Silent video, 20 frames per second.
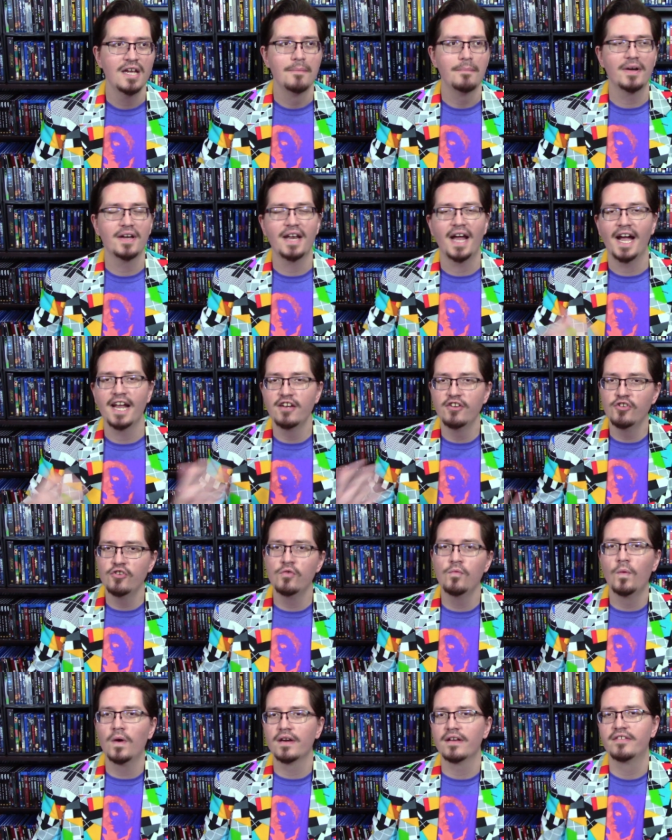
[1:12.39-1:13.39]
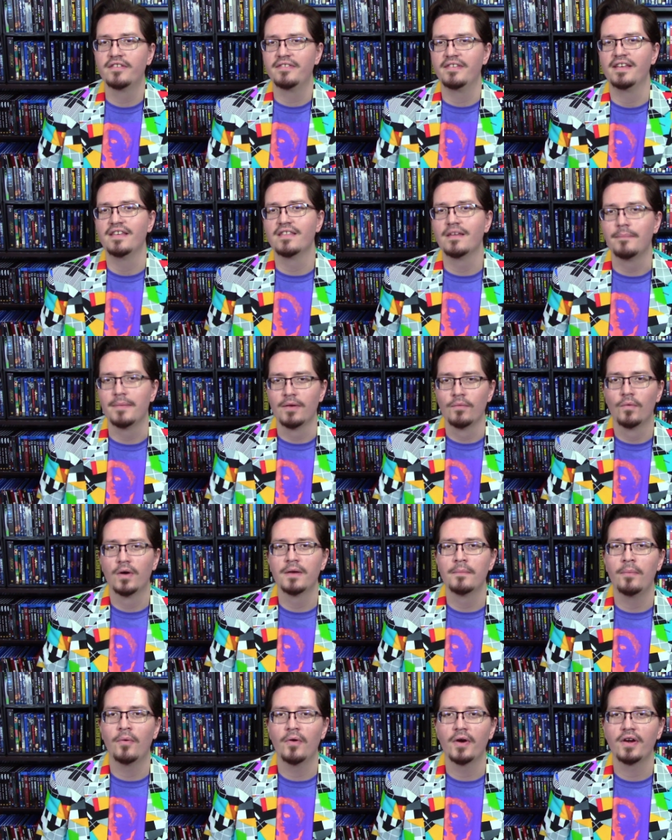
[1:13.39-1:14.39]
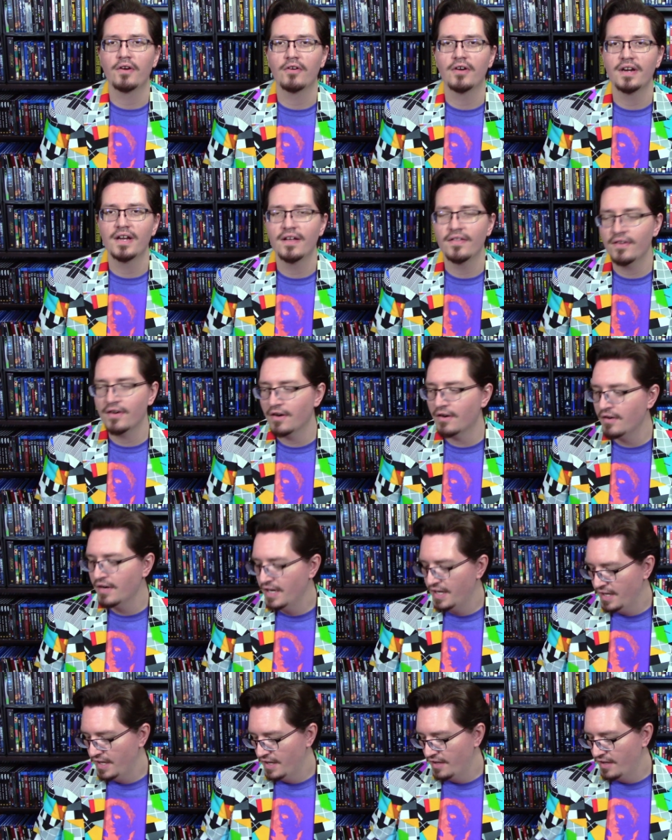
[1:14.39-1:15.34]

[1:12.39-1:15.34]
but I do want to see them in one point or another.